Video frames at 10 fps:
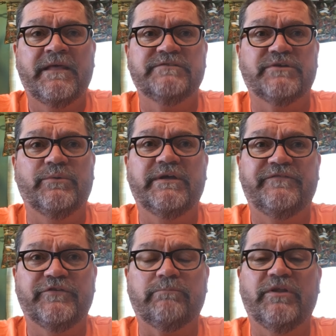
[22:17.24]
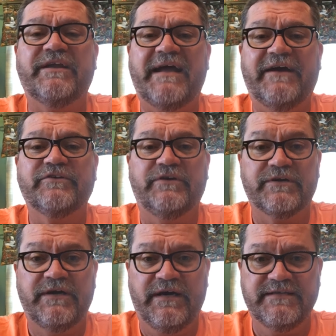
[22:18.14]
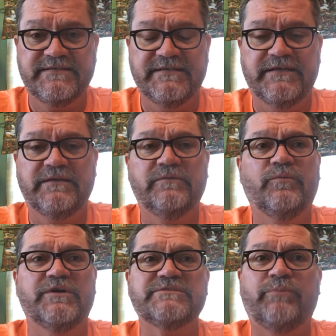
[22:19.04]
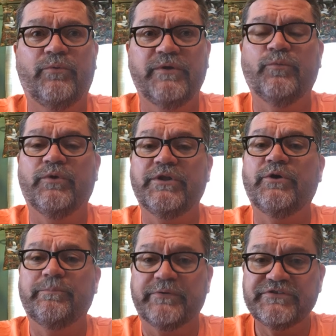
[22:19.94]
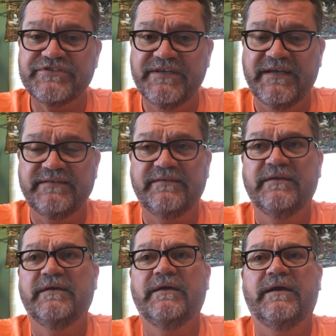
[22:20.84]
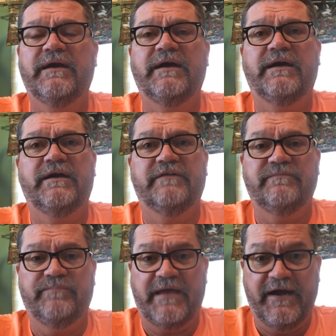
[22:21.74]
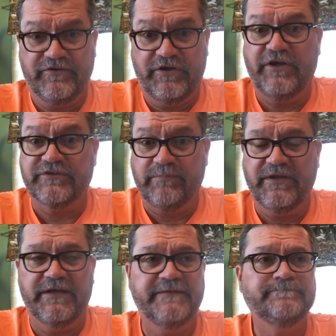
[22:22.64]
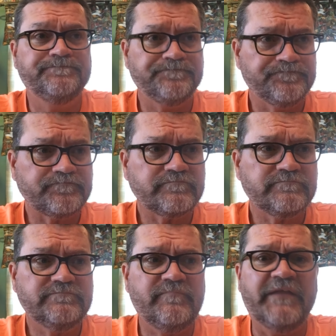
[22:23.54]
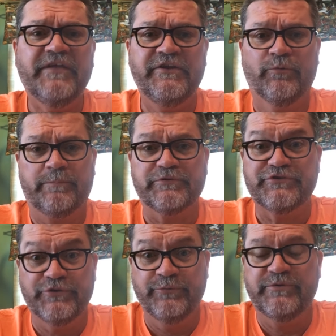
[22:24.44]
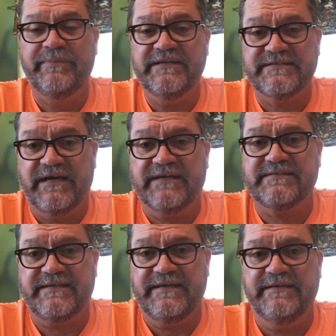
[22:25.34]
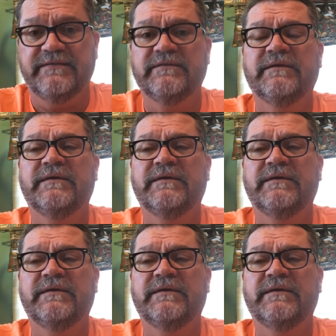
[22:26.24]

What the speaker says: So if your blood alcohol content was 0.10% of alcohol to blood, then you were presumed to be intoxicated.